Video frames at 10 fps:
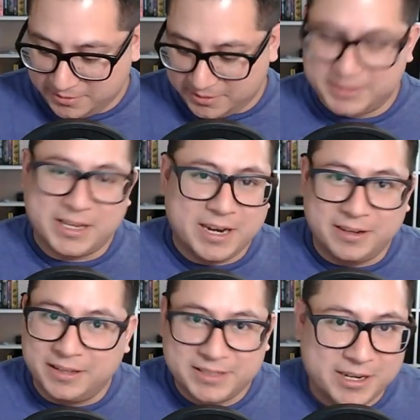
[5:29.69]
It's got
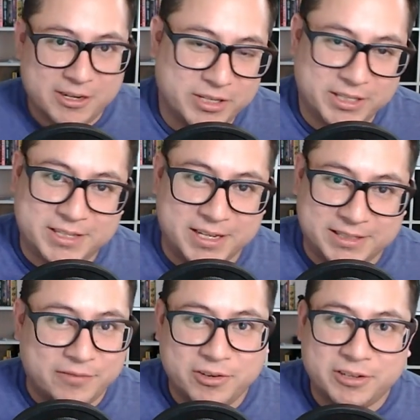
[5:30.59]
a it's got a unique taste.
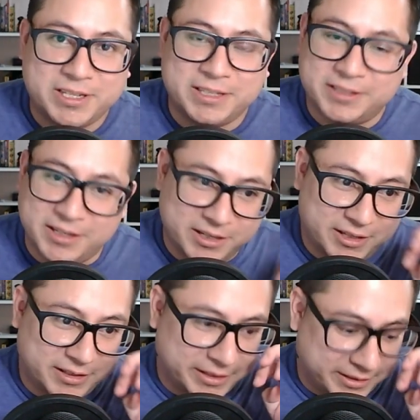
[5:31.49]
I've never tasted
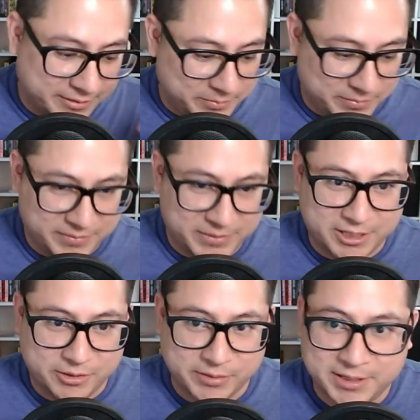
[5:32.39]
anything like it in
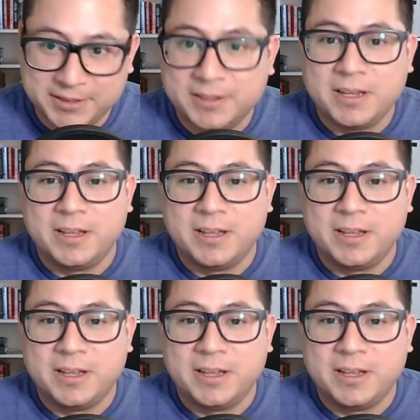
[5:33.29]
the U.S.